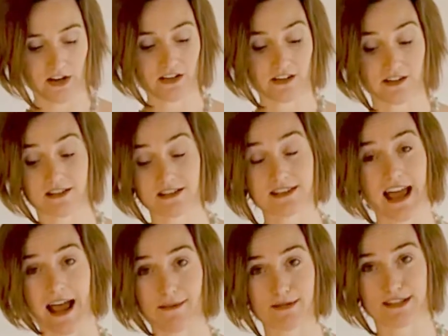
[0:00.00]
onions is
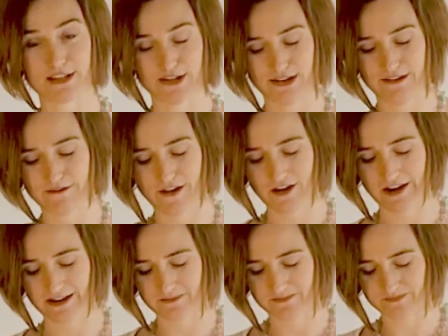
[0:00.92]
absolutely
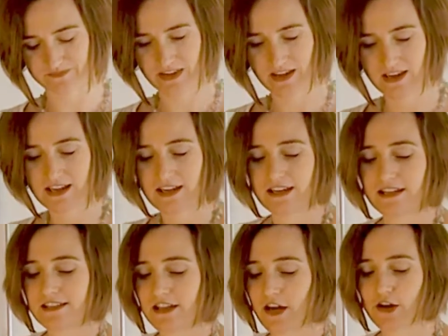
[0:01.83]
fine.
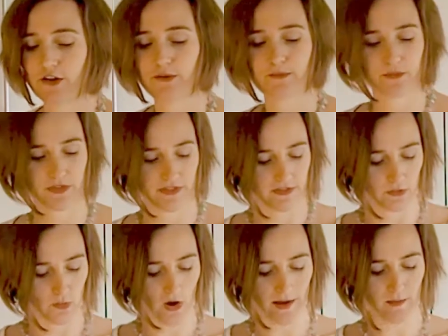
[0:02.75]
So the
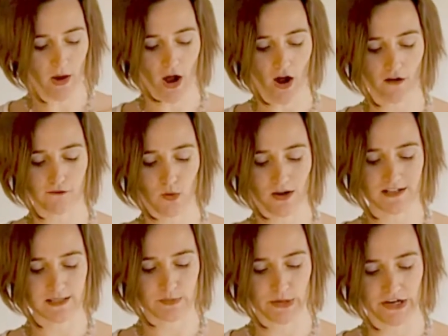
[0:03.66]
white part of 1
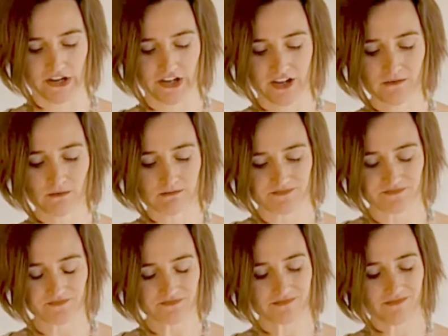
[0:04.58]
spring onion,
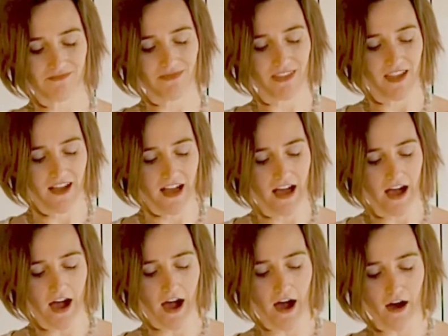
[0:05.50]

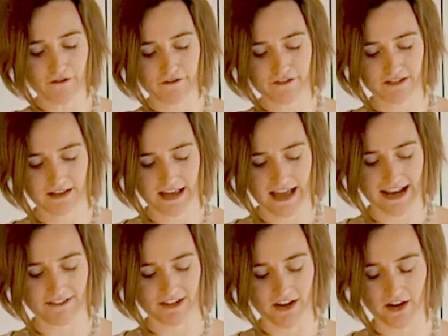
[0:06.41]
half an
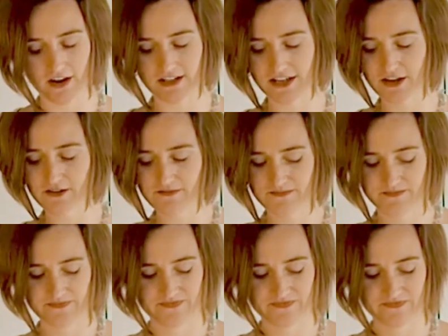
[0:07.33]
avocado.
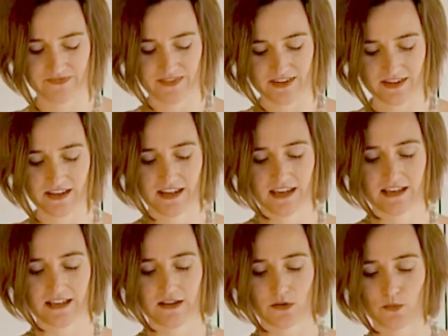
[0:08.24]

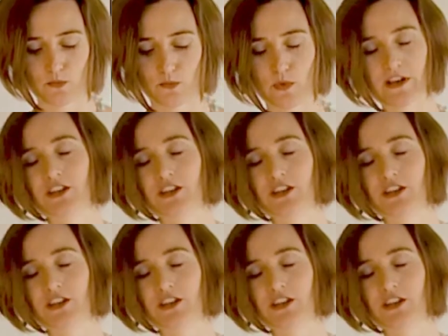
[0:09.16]
When